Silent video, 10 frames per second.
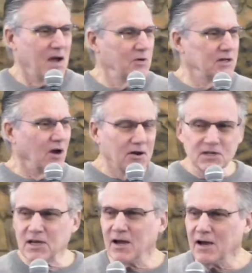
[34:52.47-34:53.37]
And when
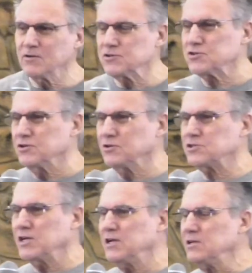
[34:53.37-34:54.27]
God encounters
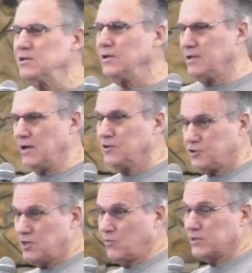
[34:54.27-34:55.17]
you, see, and
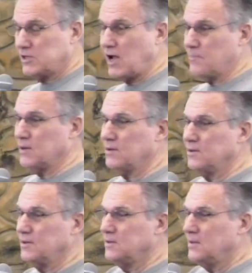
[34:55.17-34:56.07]
I'll tell you what's
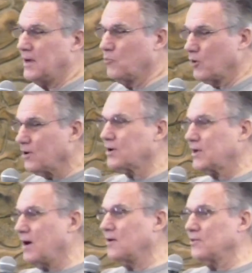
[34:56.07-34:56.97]
happened, and we're going
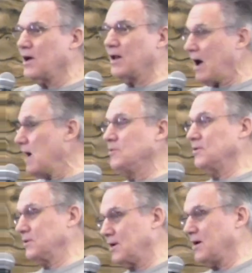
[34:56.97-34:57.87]
to counter that. I'm
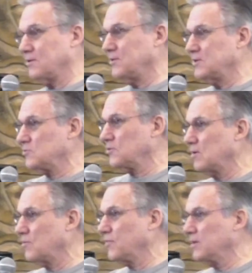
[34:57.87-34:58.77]
going to counter this
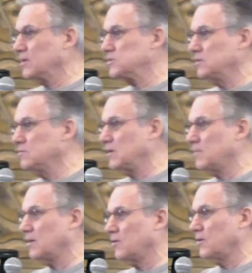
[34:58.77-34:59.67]
with everything that's in me
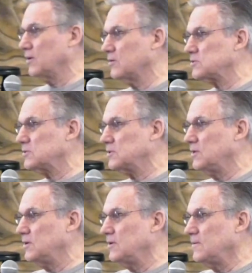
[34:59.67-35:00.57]
by the Holy Ghost.
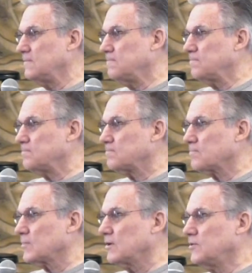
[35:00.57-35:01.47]

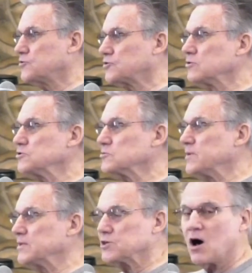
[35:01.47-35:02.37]
The church has
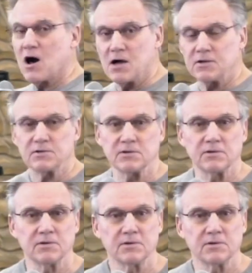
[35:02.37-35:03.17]
been taught